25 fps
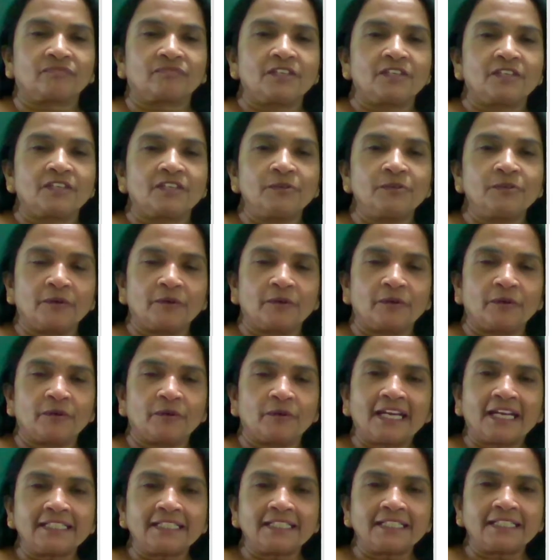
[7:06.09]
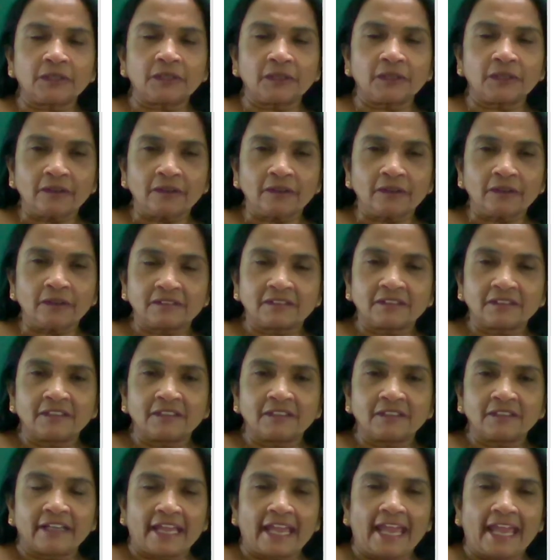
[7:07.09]
You know, Katra
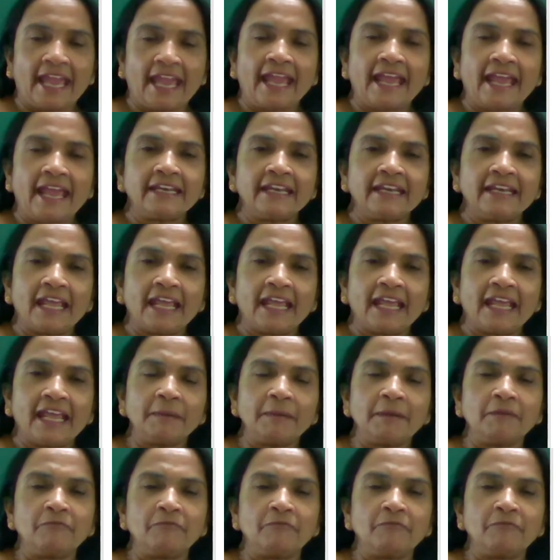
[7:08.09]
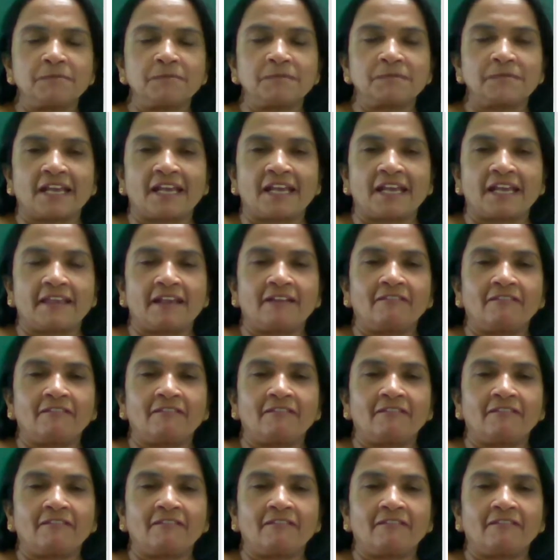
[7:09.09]
and helping verbs are there.